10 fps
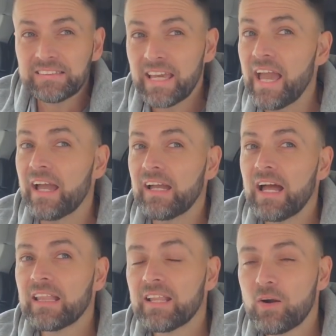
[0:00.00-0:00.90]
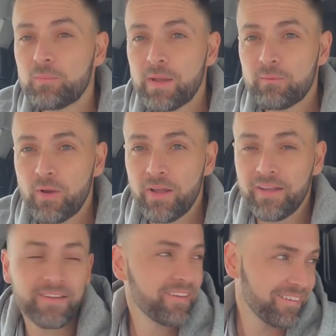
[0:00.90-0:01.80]
yeah, a little bit
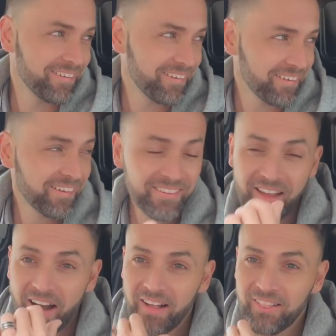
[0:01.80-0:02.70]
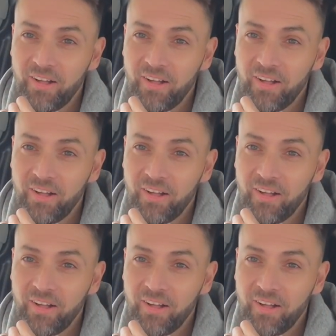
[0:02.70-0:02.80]
a